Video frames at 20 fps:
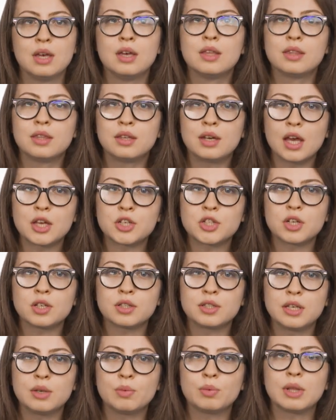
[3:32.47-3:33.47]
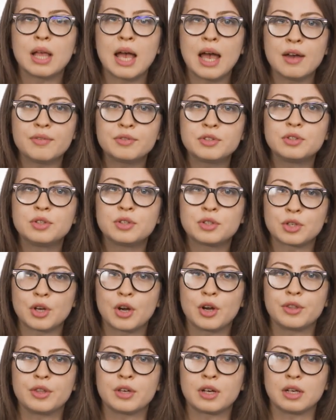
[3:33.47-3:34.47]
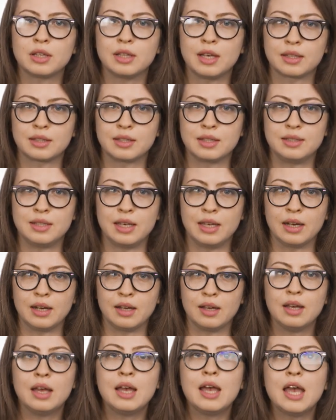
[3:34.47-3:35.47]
the national team will have to discard the collected data